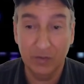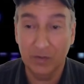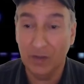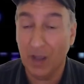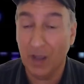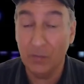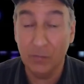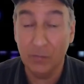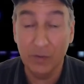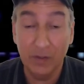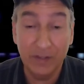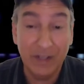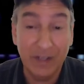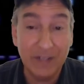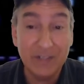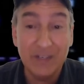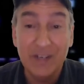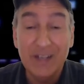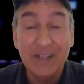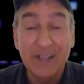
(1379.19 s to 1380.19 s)

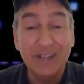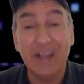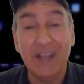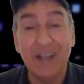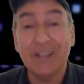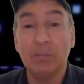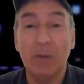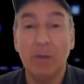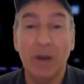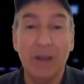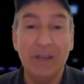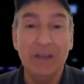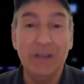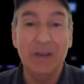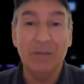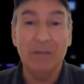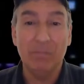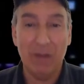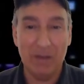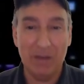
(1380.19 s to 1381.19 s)
that's my
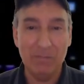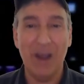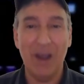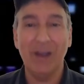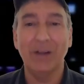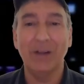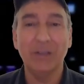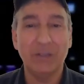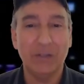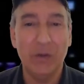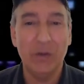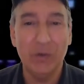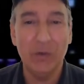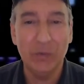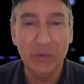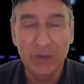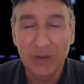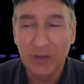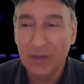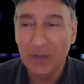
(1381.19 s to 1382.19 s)
milestone.